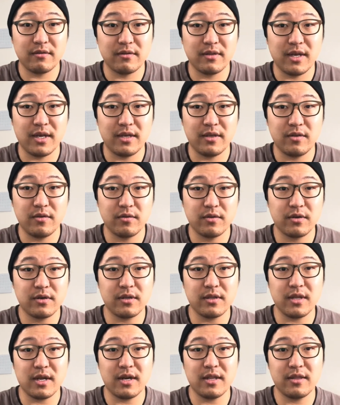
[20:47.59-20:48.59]
Like, you learn
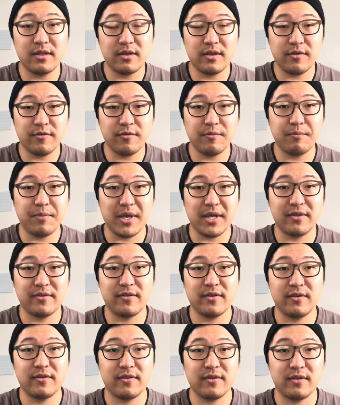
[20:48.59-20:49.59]
a lot of the different
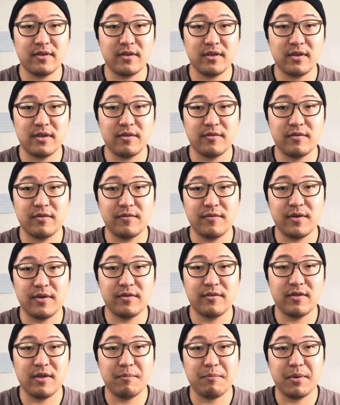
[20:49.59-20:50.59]
basics, and it gives you a
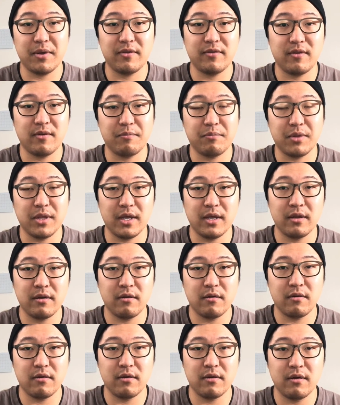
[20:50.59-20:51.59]
very step-by-step
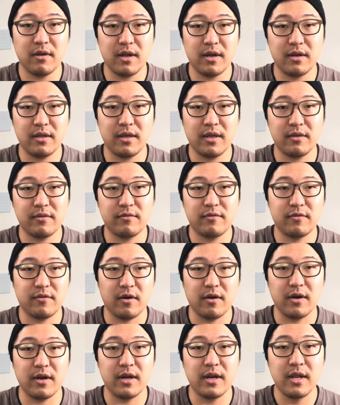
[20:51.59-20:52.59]
plan on how to get
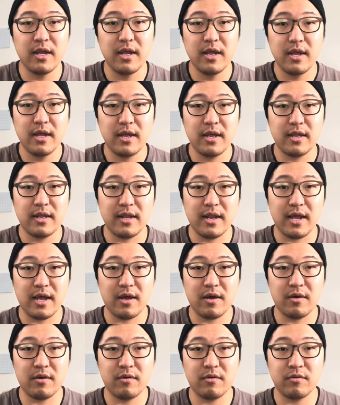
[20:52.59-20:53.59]
started.
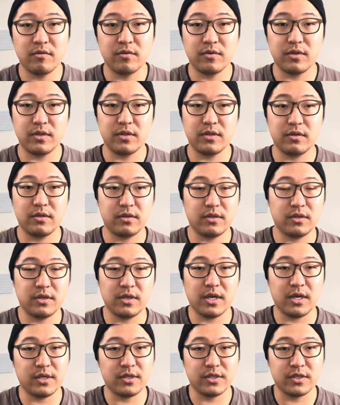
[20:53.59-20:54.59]
Now, you
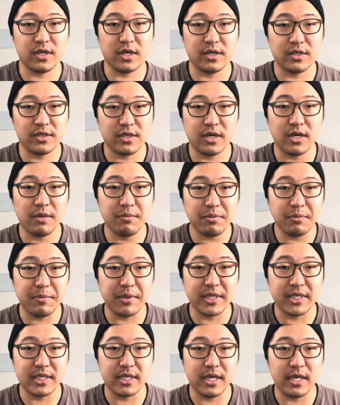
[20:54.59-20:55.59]
guys got to start
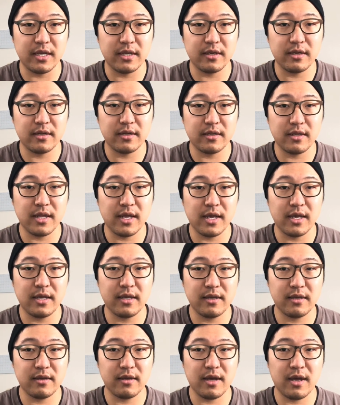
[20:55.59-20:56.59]
implementing it.
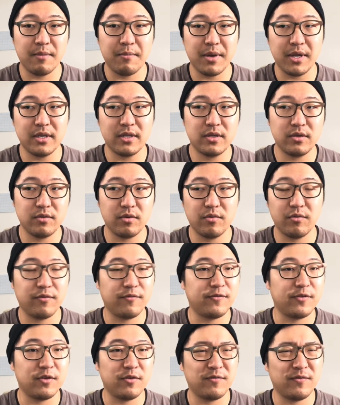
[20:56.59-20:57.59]
Like, I might do a
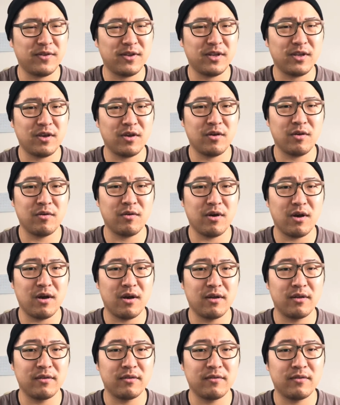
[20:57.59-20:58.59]
review video
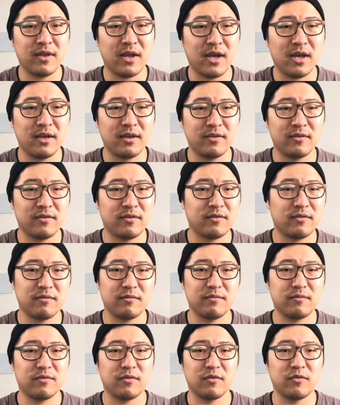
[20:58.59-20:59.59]
on Ty's
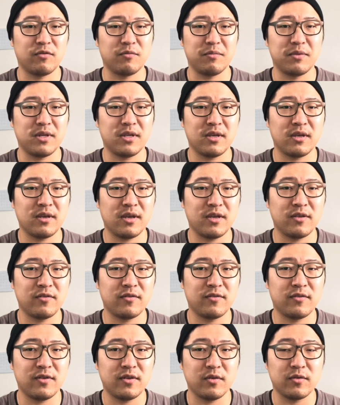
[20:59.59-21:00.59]
social media
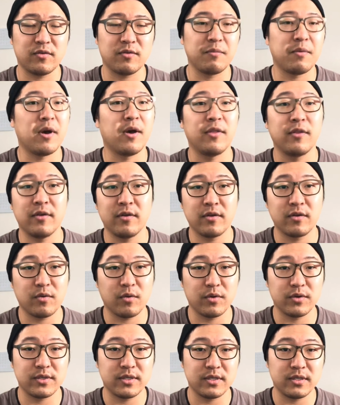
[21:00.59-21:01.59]
agency or some other
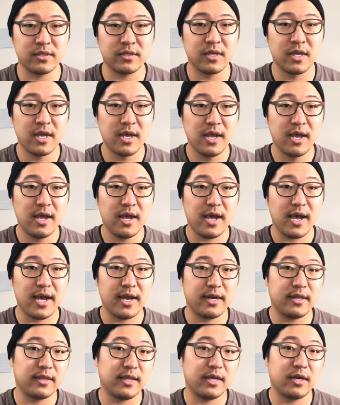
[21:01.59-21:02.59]
courses
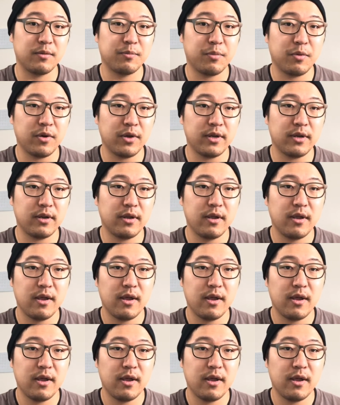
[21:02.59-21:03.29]
at a later point.